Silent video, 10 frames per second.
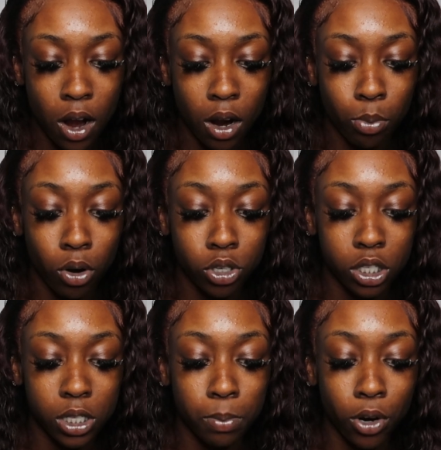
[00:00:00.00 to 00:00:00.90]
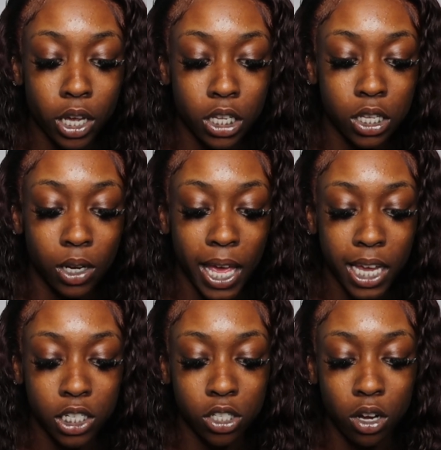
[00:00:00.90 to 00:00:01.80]
are approaching spring so
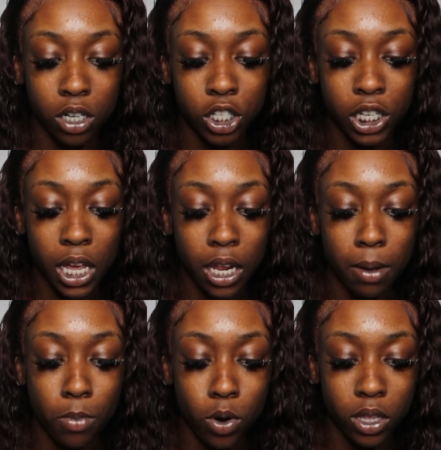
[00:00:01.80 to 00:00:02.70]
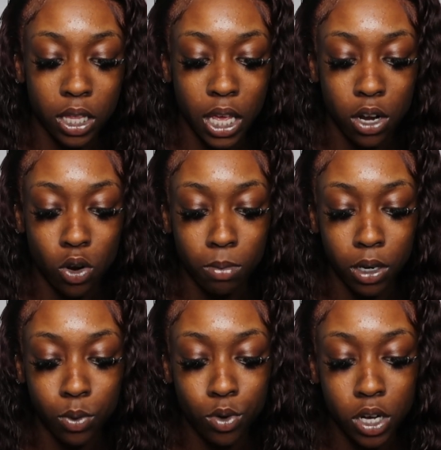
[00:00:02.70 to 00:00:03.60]
lashes are shedding more than they
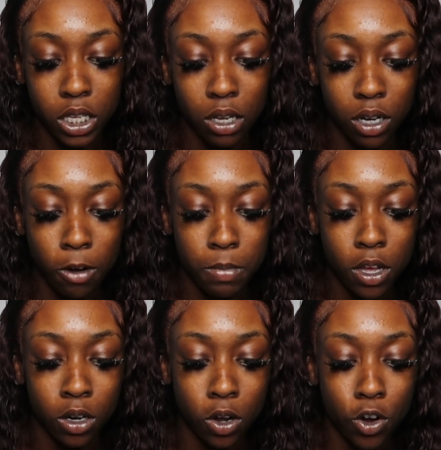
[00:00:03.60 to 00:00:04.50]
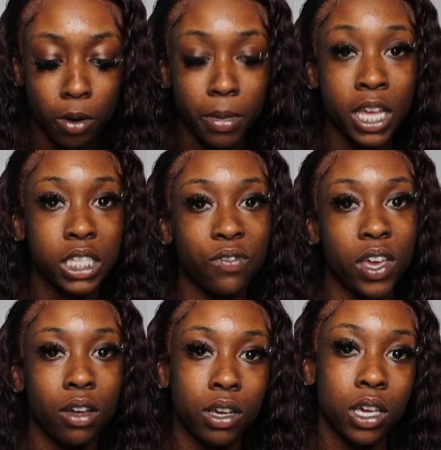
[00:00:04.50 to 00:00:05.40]
normally would so don't be alarmed it's
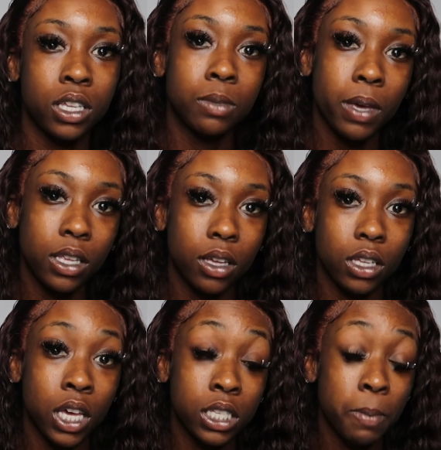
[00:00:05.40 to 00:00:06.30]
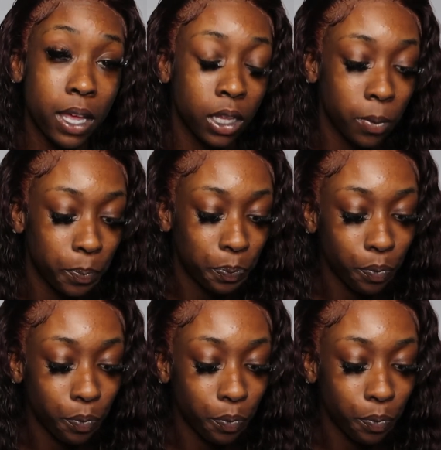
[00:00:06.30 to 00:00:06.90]
very expect expected